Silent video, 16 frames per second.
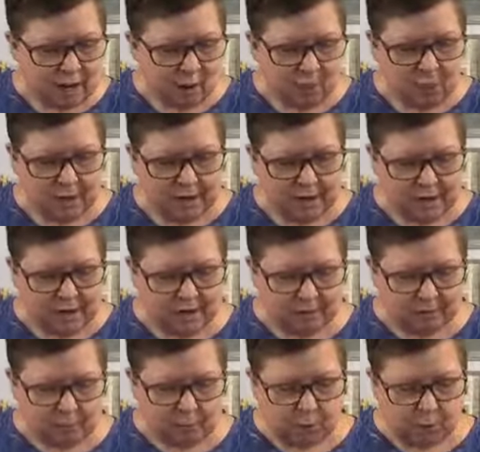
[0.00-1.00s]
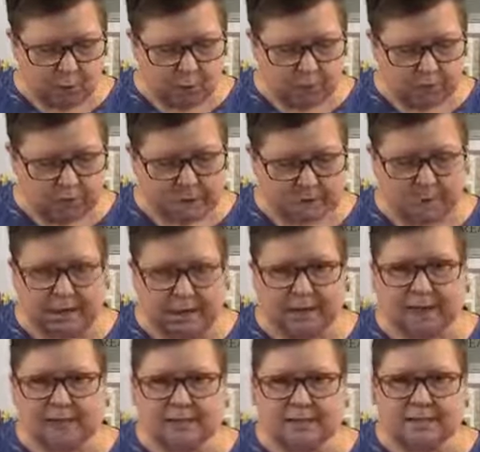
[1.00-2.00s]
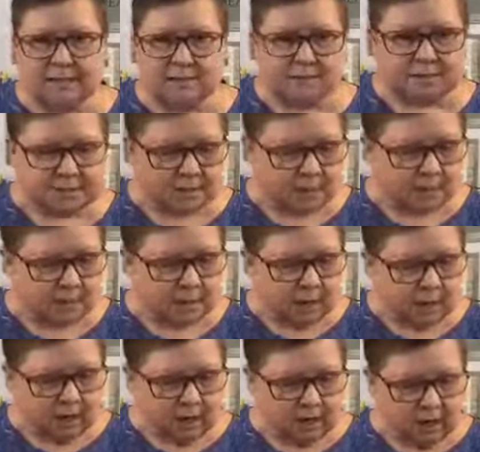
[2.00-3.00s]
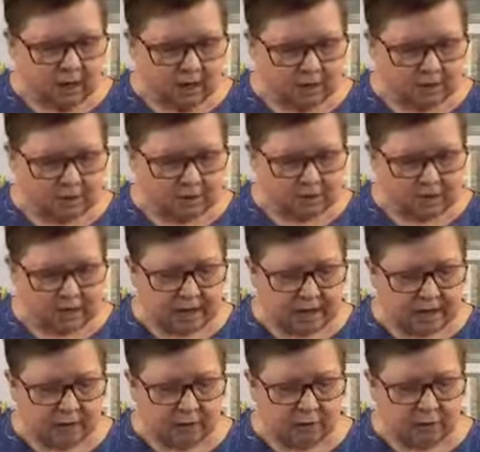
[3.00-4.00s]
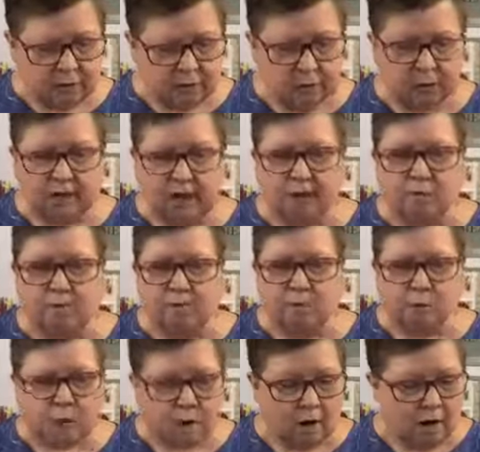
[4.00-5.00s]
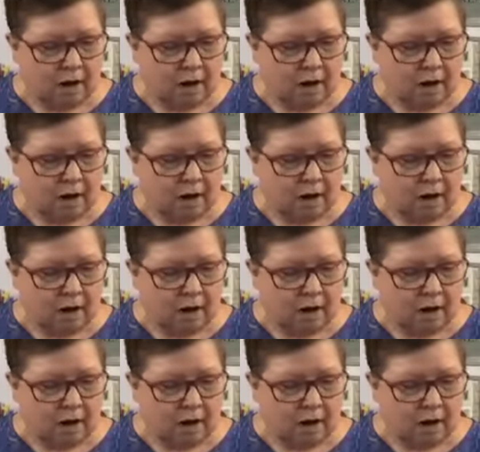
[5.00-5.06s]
What I need from you are some ideas of some colors that you're looking for,